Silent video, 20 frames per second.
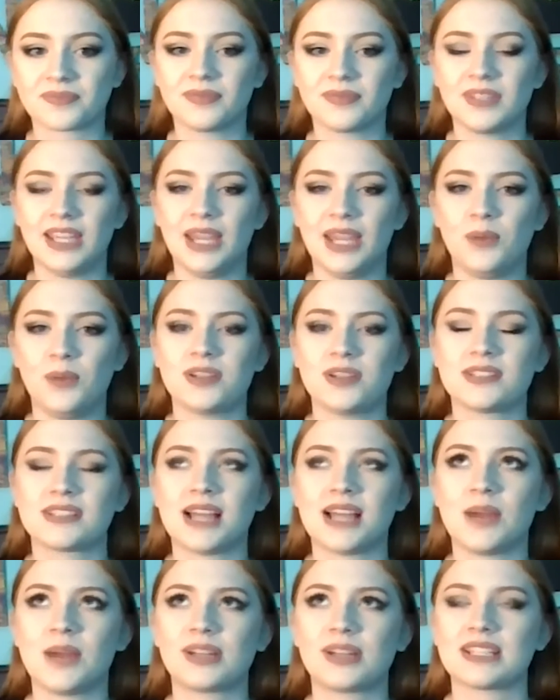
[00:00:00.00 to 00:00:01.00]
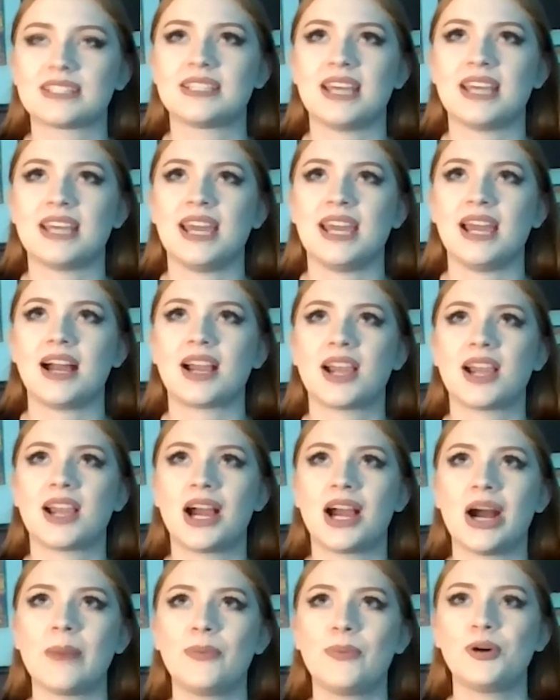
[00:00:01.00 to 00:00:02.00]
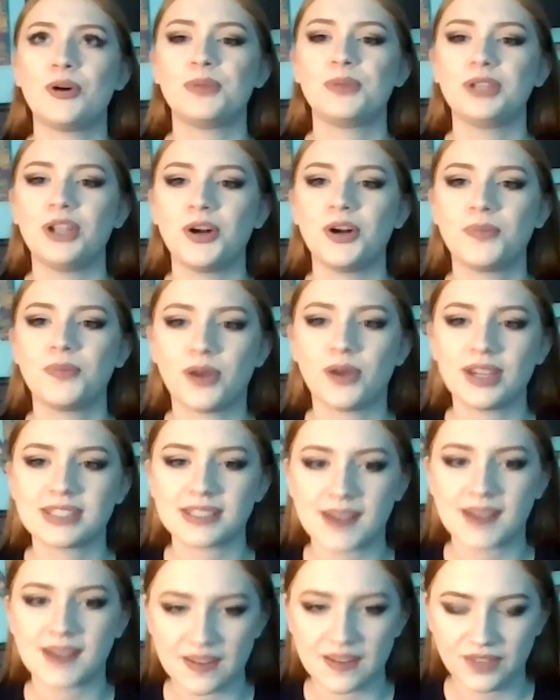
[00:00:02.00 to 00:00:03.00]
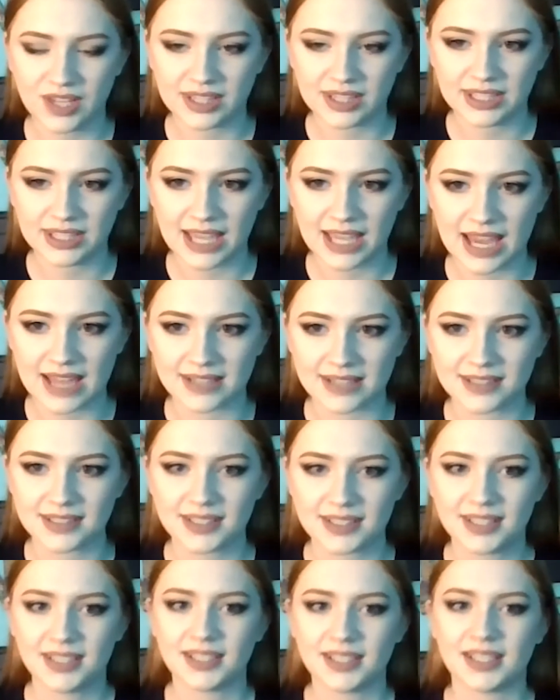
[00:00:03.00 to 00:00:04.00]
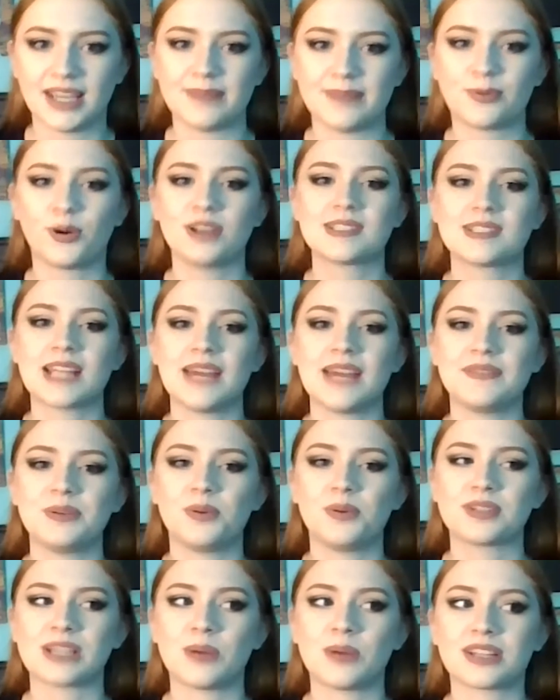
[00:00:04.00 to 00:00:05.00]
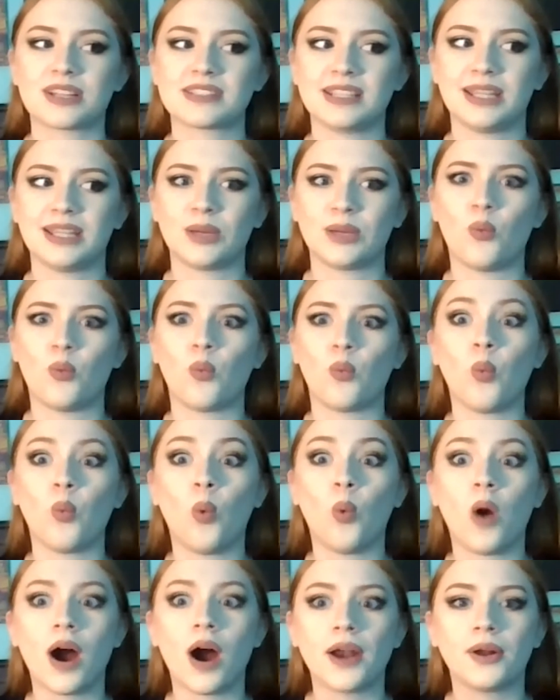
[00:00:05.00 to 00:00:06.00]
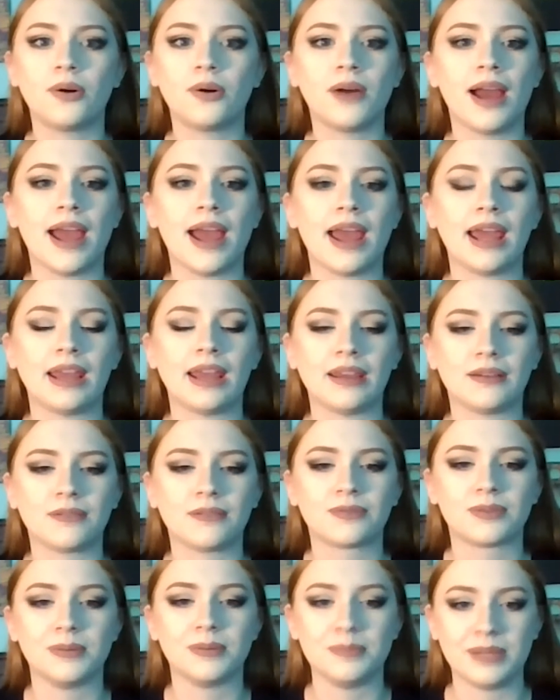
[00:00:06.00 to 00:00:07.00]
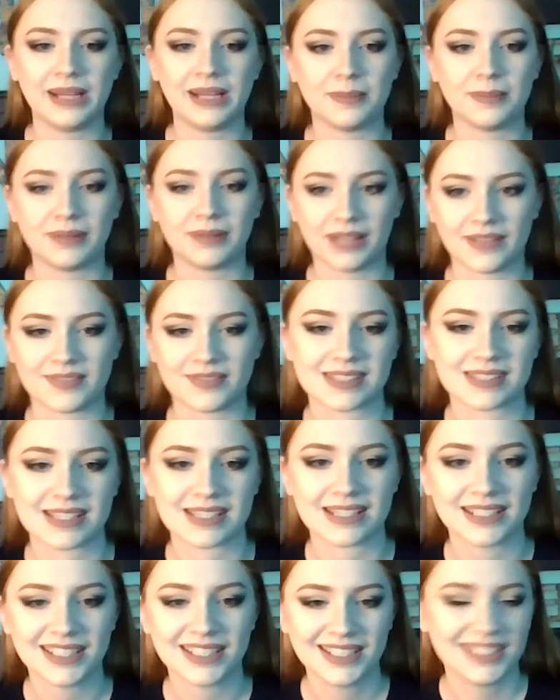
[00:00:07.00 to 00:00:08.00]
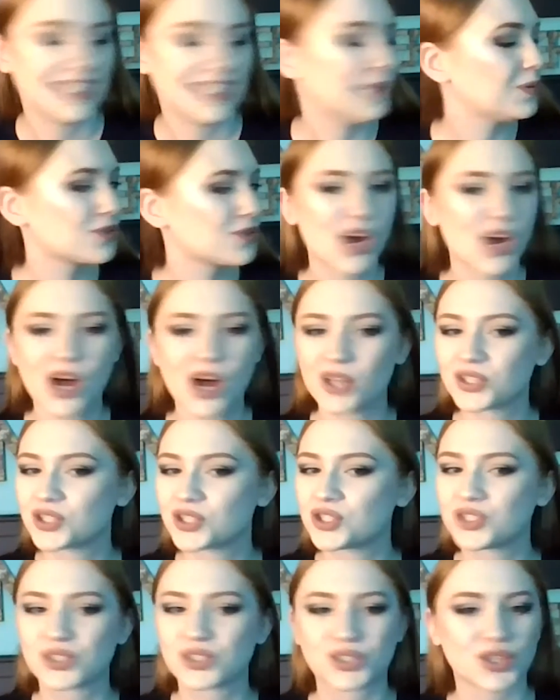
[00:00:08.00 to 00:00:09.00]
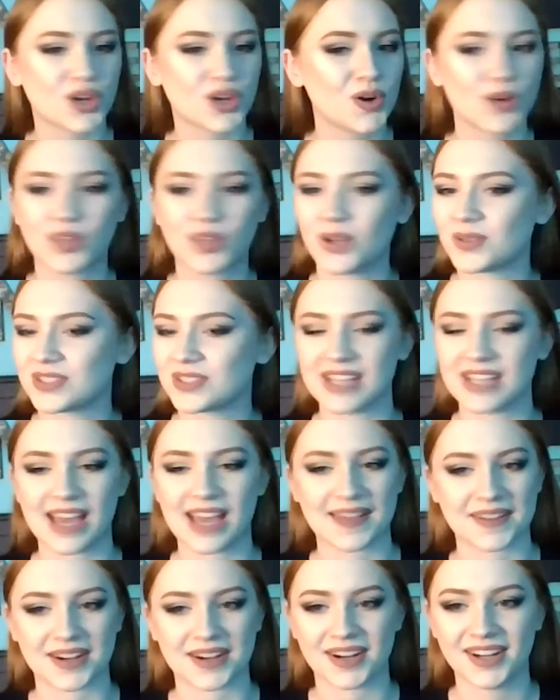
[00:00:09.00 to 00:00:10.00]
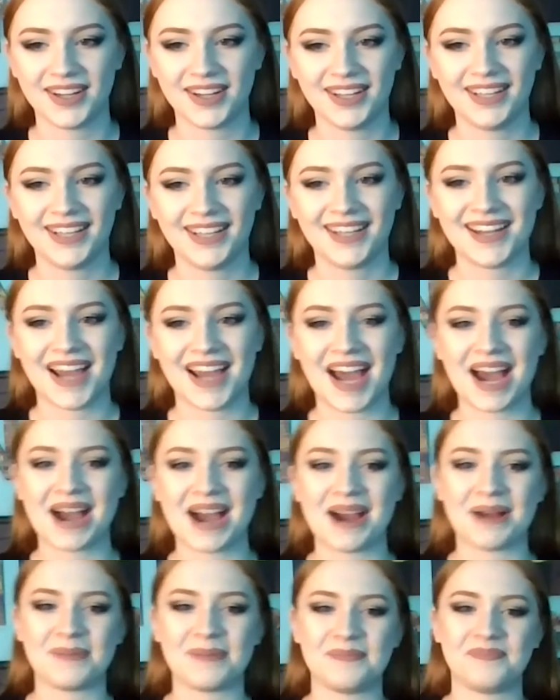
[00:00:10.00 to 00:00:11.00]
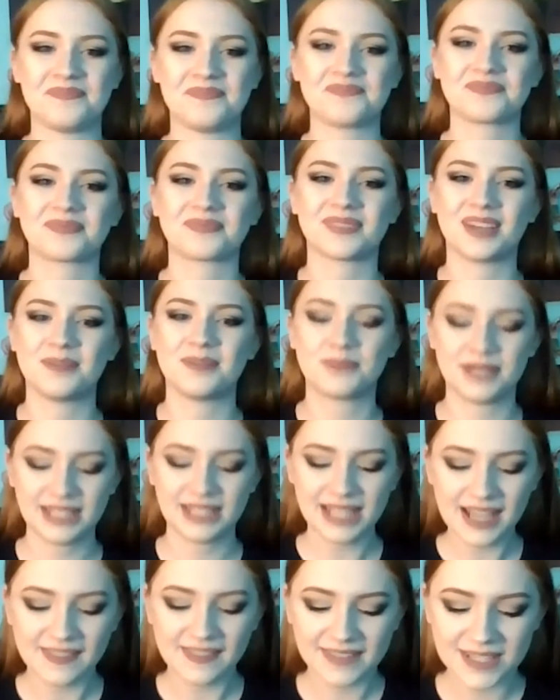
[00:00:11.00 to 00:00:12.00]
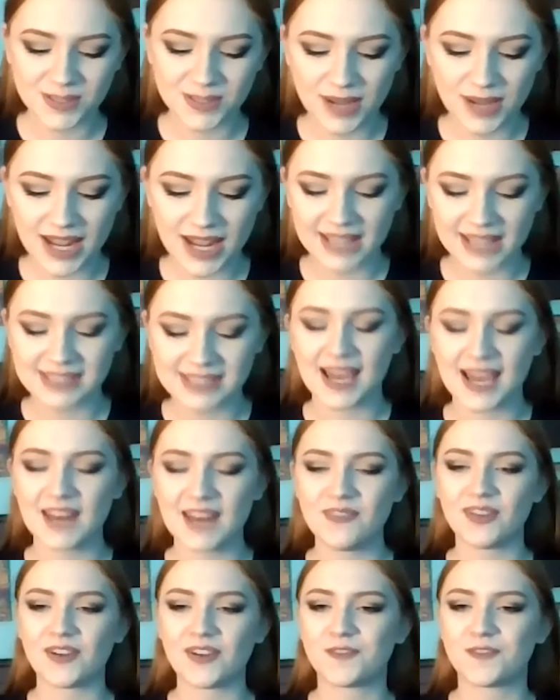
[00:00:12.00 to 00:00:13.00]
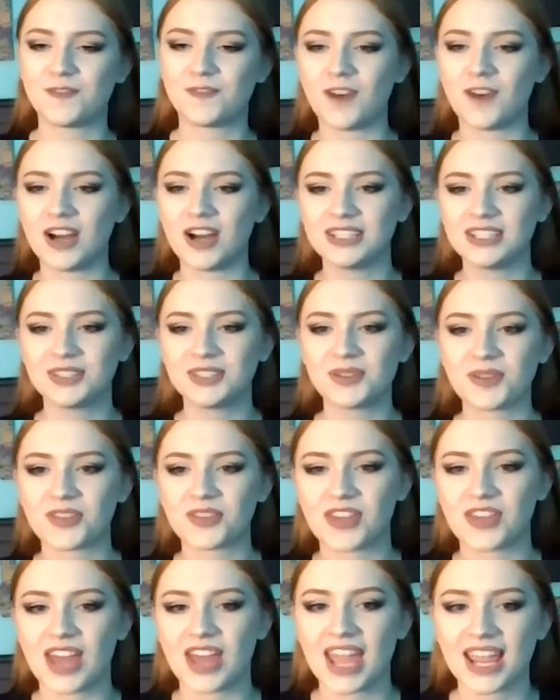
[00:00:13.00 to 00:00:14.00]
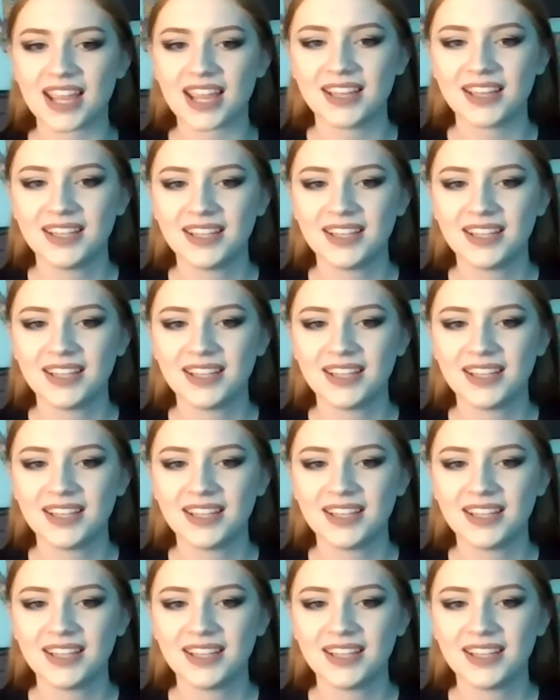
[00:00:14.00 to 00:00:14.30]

It was, I want to say, a couple below Poison Ivy at the end, and Poison Ivy was, I want to say, like one away from beating Maleficent. It was all so close together. But yeah, this way it's kind of like a fun little thing